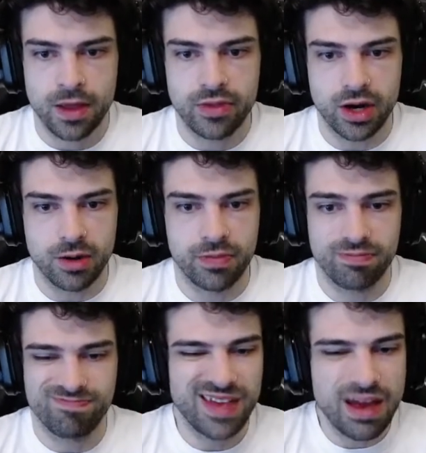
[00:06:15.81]

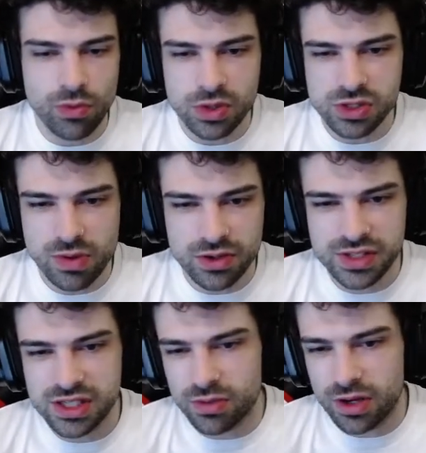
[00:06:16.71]
Every once in a while you'll
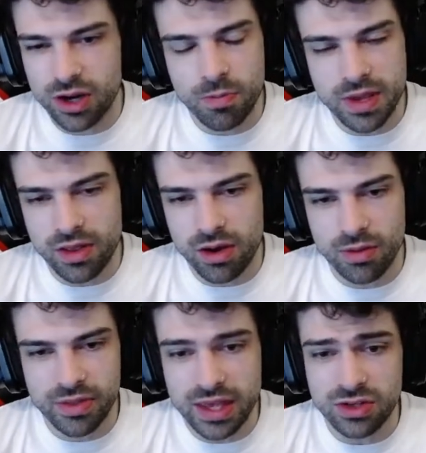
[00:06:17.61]
see someone go B long,
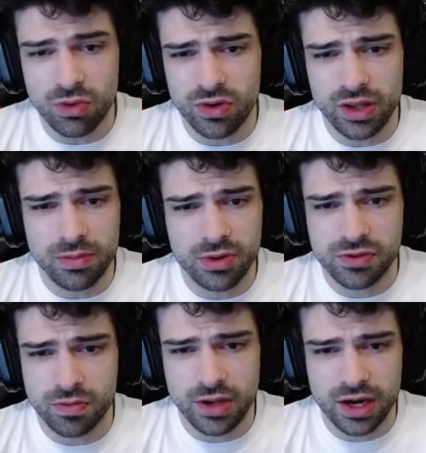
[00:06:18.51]
but they don't really push
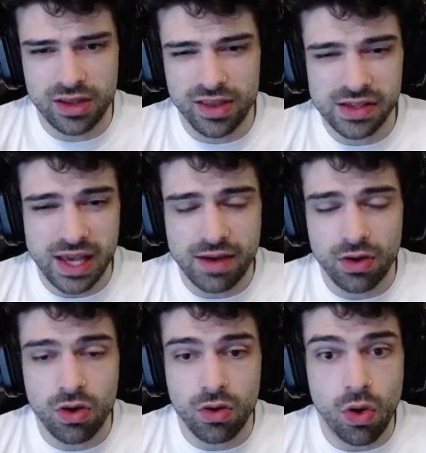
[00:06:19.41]
from there unless they have a
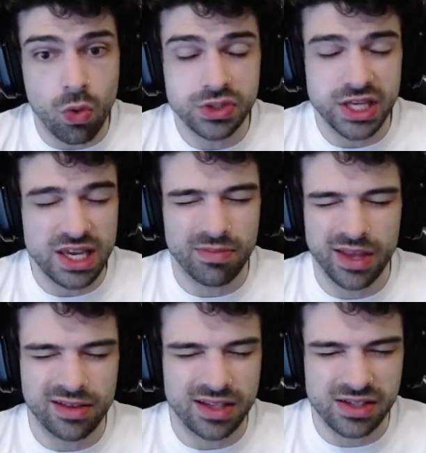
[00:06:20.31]
whole team.
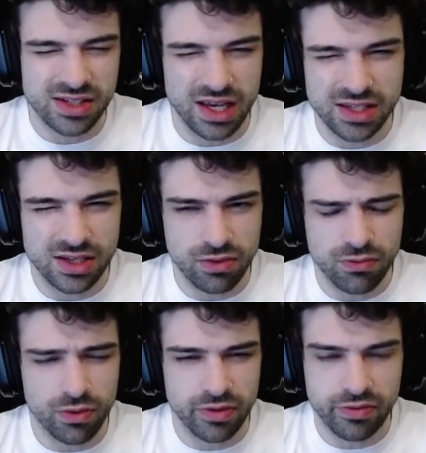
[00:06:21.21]
Like, unless it's like still a
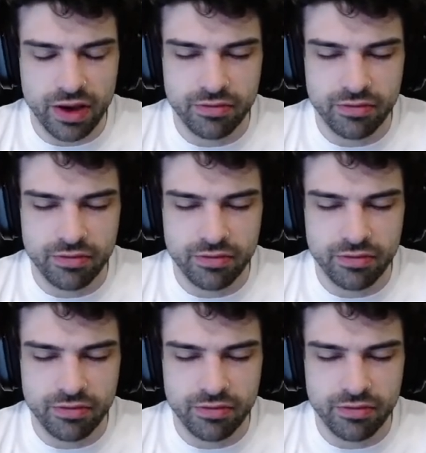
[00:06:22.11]
4v5.